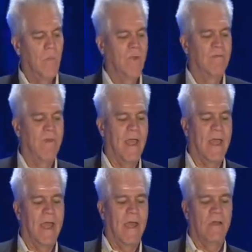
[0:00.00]
We've
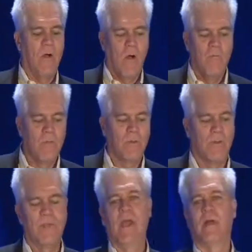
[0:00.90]
had over
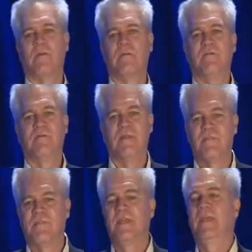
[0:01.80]

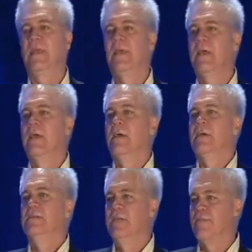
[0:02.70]
350
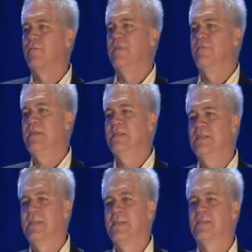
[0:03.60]
different
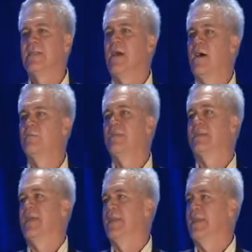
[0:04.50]
VCs come to
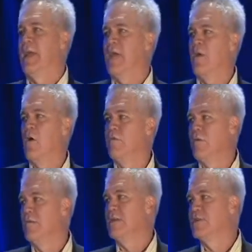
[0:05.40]
San Diego
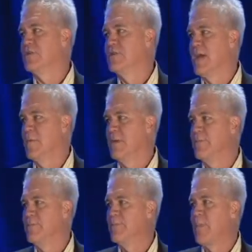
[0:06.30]
for Venture Summit,
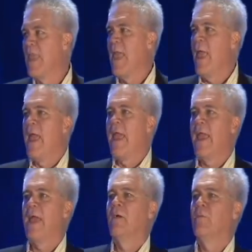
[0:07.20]

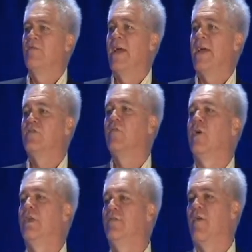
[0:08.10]
and we've had
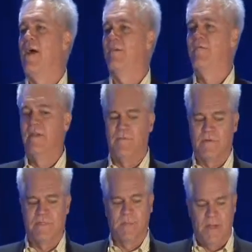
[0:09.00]
25
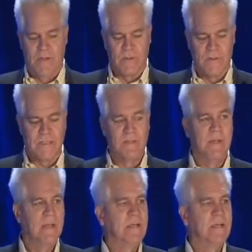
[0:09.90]
different speakers.